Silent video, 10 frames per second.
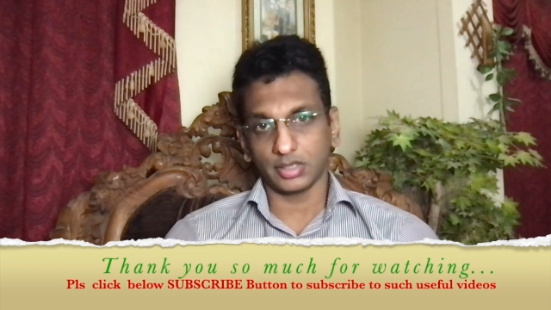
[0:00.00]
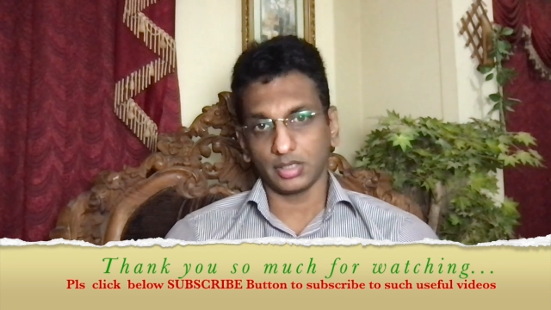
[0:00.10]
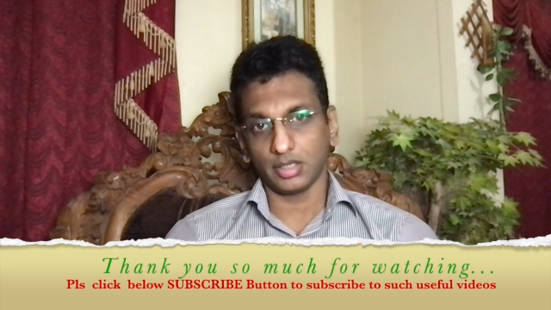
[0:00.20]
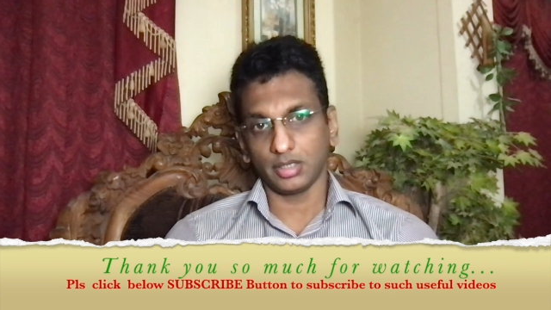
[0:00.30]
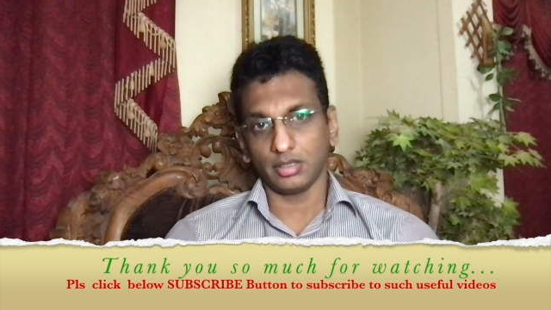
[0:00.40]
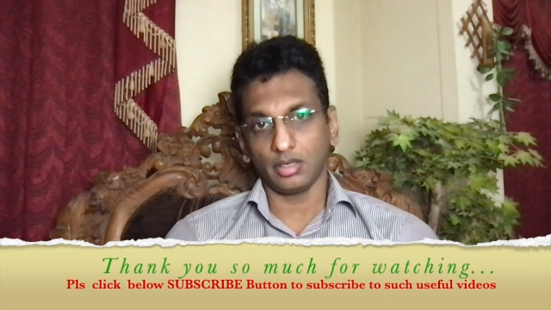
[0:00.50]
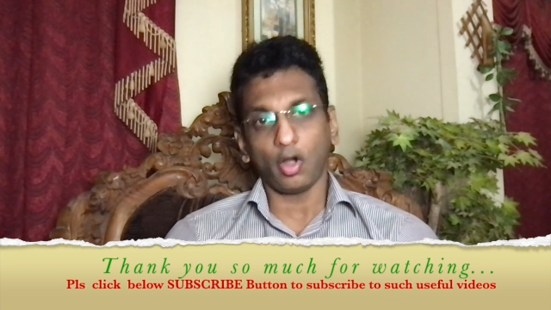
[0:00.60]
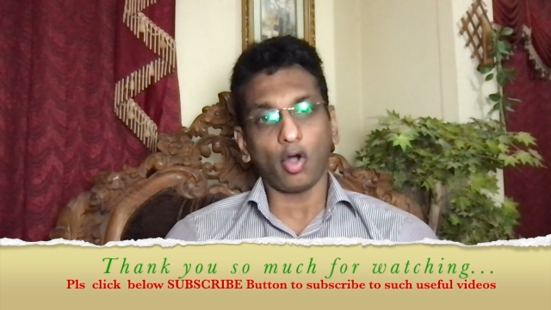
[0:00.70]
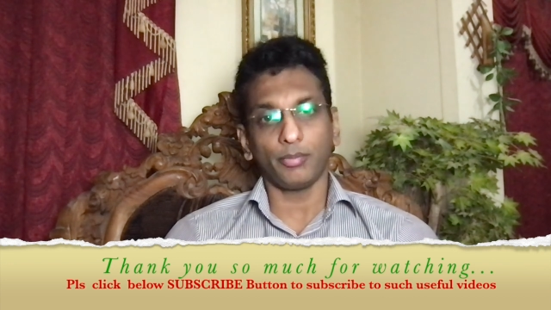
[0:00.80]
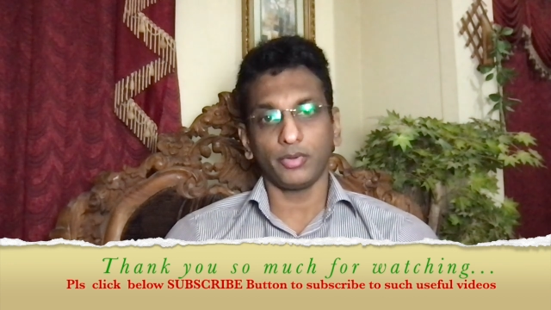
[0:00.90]
and
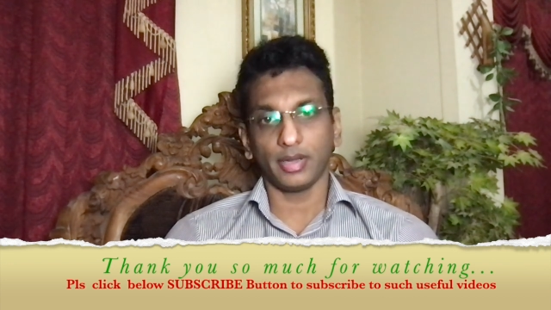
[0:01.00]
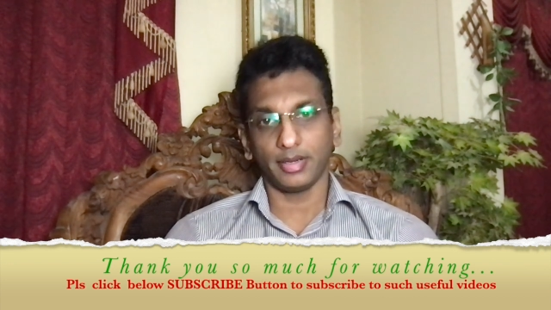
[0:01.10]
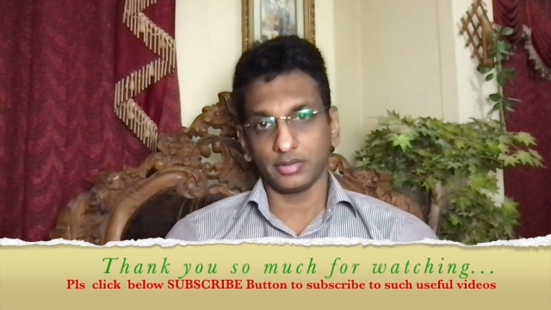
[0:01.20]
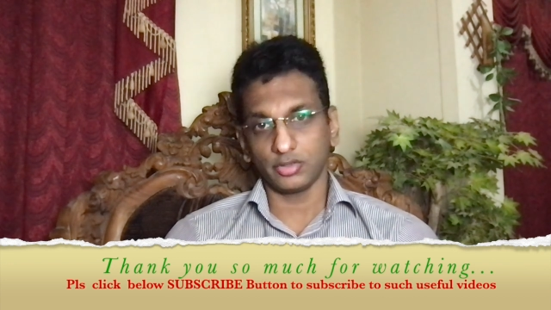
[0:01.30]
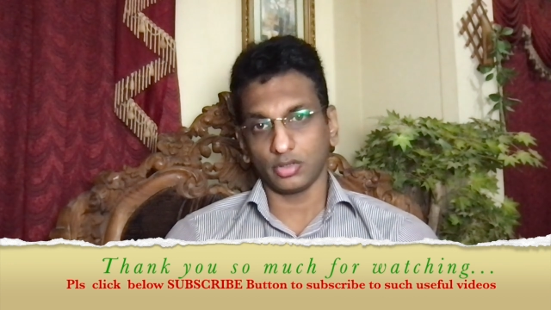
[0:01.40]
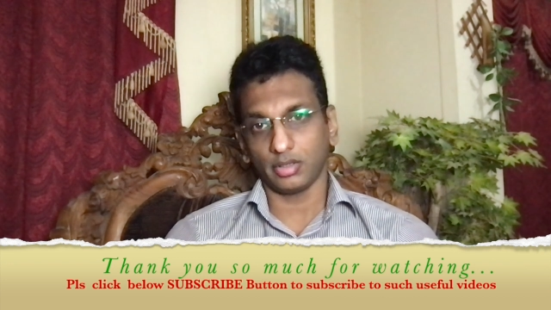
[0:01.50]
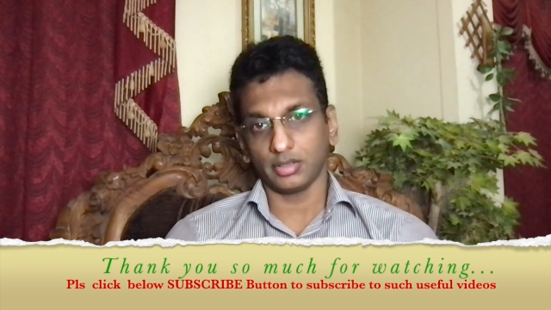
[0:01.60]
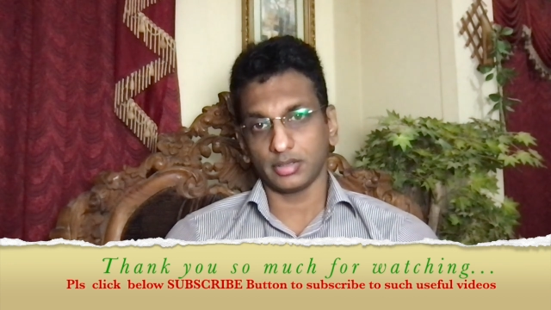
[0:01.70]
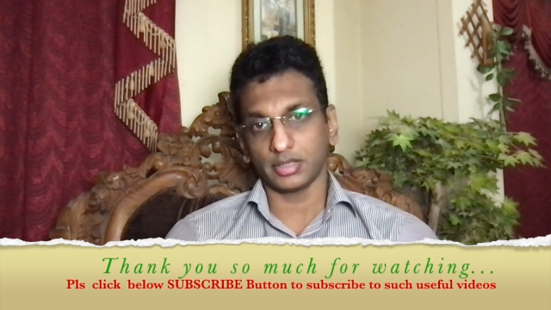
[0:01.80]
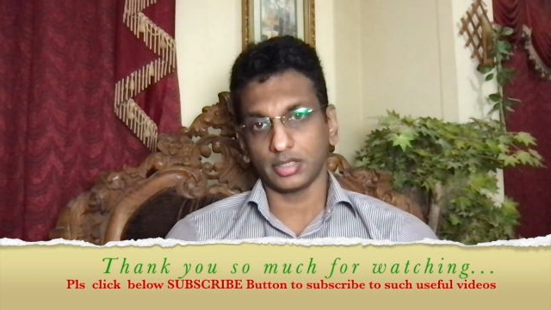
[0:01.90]
hope you guys enjoy the
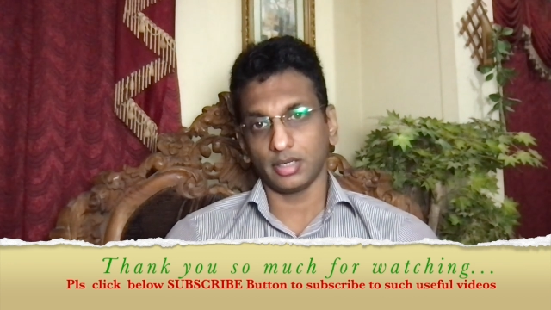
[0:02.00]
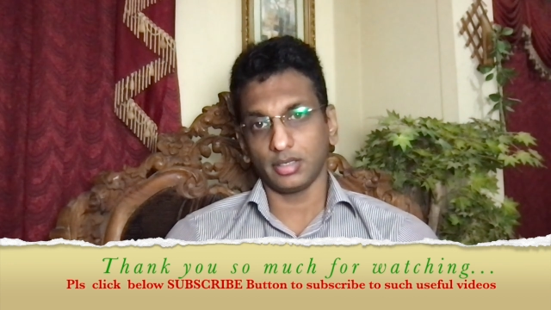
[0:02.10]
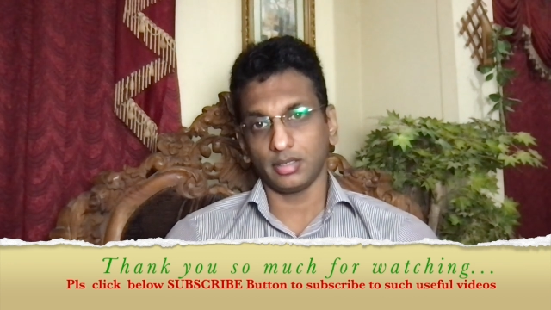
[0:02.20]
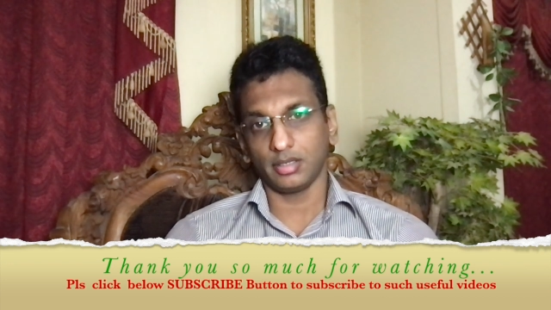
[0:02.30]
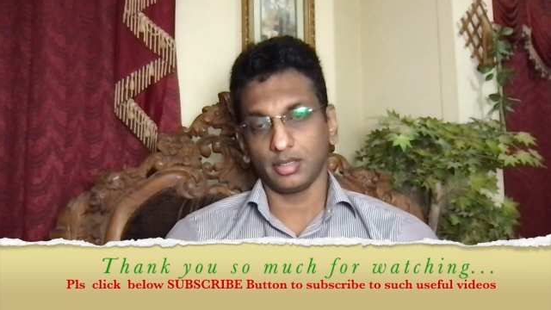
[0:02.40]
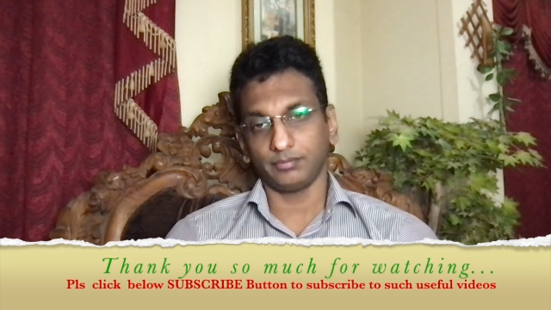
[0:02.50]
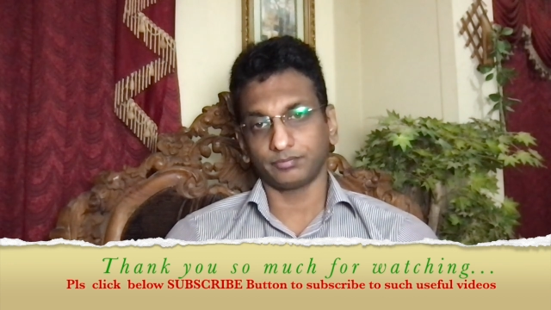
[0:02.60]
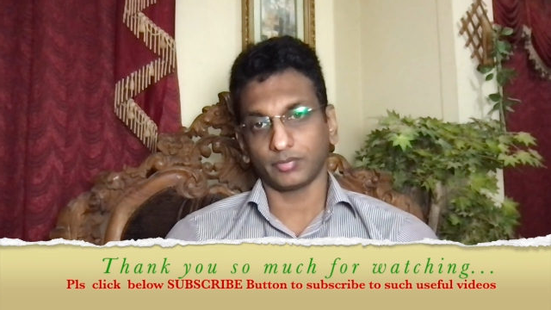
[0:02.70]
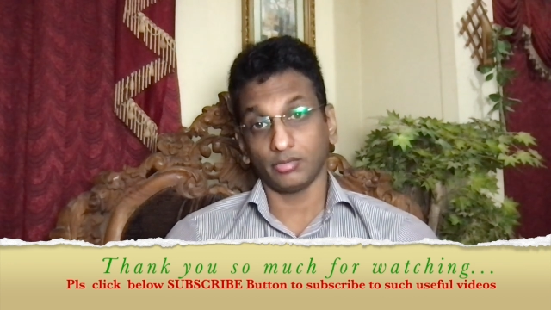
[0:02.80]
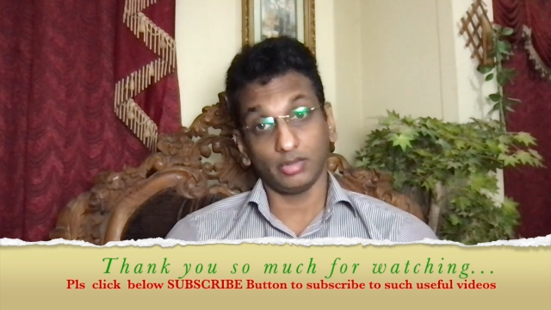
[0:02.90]
session, and
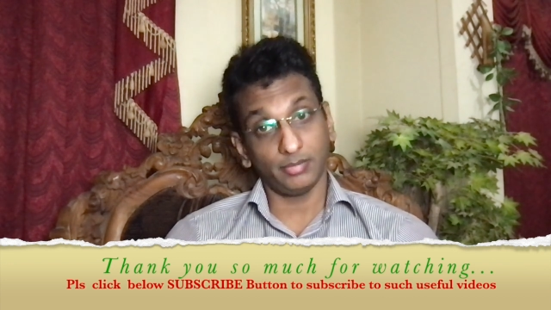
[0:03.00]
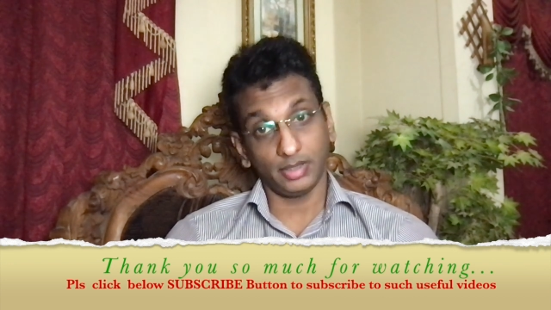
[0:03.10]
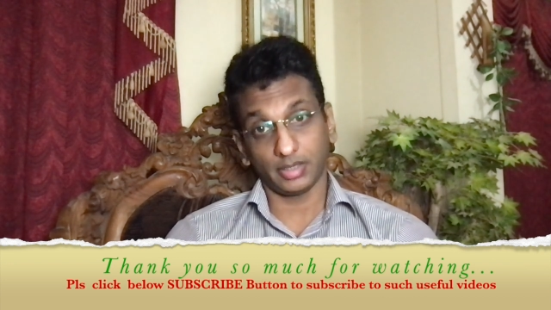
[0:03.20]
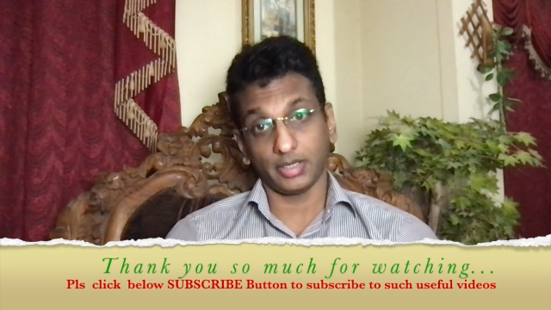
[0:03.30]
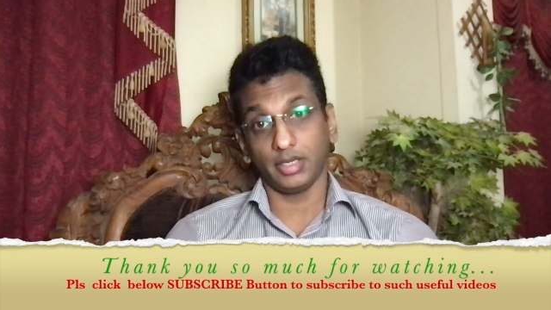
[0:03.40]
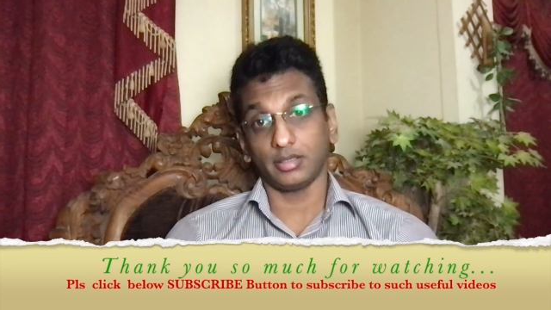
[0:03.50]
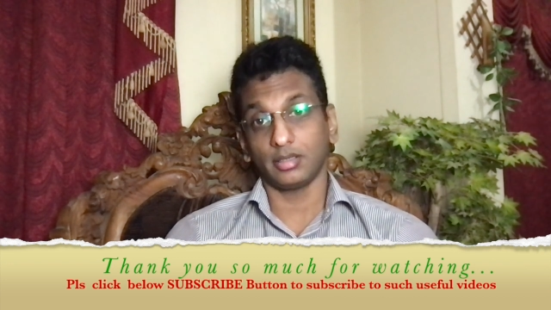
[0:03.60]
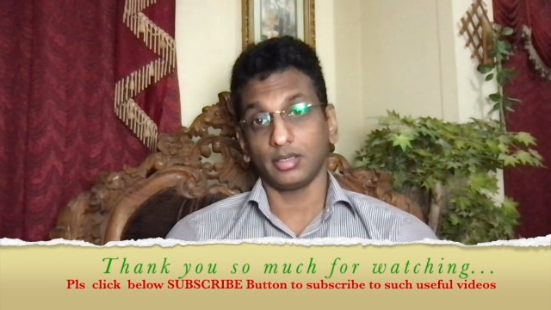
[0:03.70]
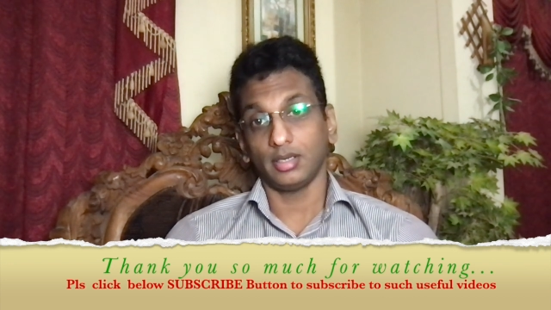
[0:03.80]
we'll meet again